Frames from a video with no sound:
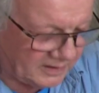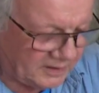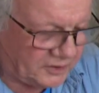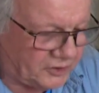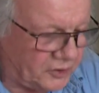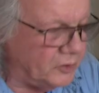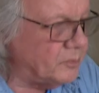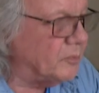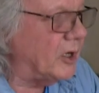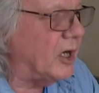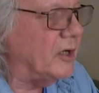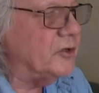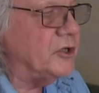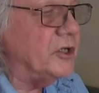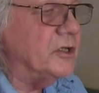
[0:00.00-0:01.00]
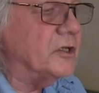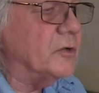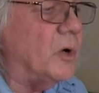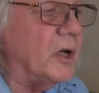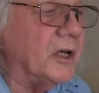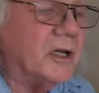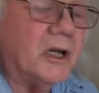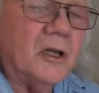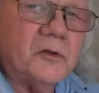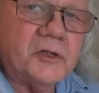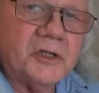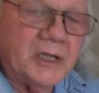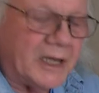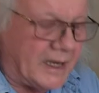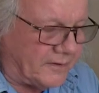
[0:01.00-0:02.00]
it's two branches quite close
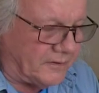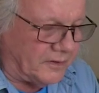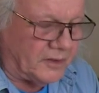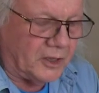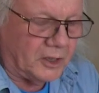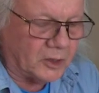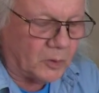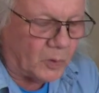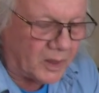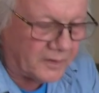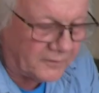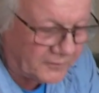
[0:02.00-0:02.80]
together that are quite